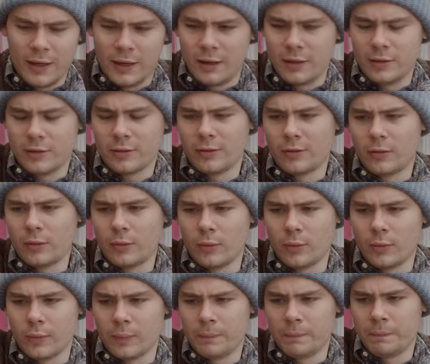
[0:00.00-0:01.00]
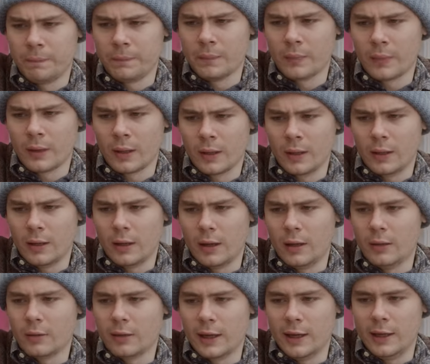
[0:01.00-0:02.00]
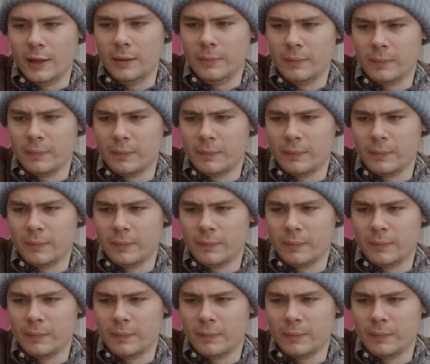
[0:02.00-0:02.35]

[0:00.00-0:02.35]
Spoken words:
and I just thought, okay,